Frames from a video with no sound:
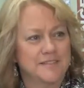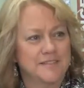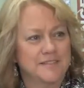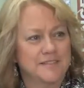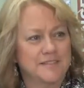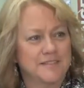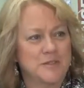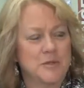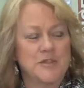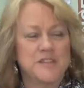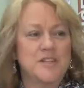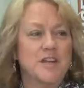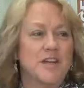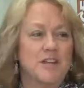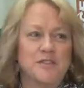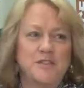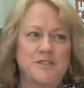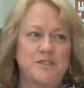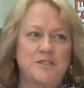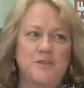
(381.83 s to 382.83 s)
So he's not
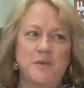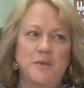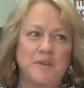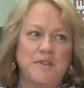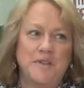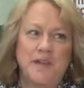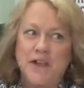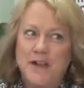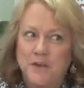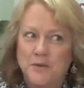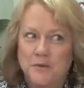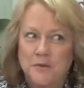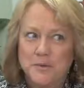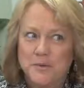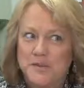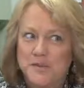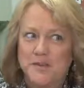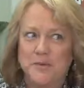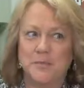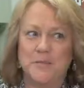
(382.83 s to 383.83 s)
just doing the
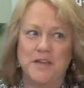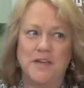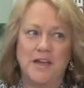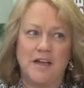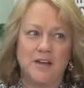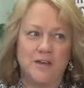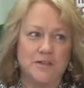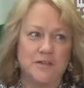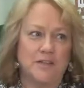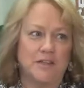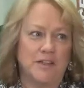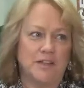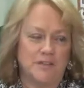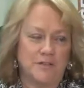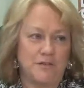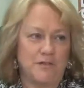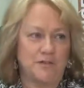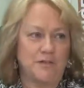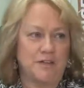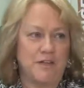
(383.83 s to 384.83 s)
algorithm, he actually
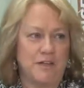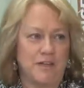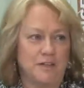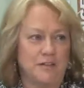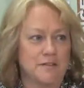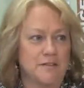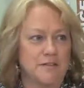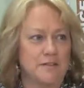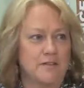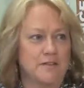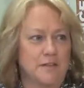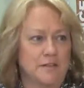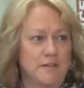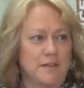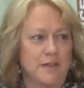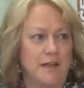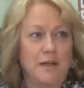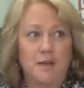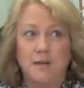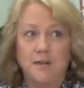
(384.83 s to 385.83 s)
understands
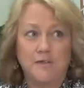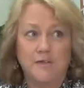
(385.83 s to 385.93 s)
out of